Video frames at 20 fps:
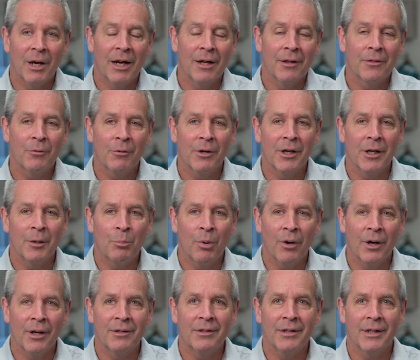about 3D
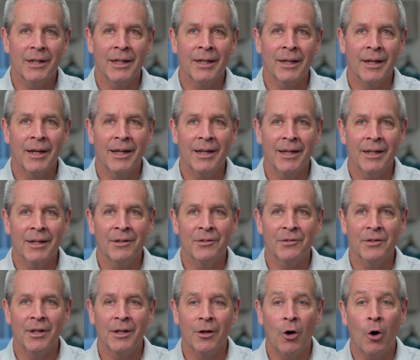printing
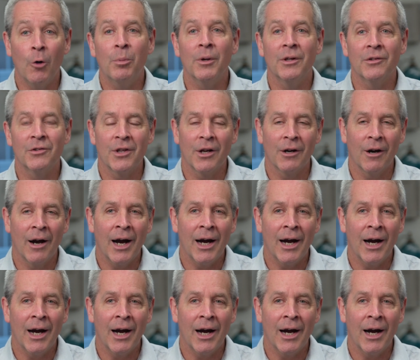is it opens their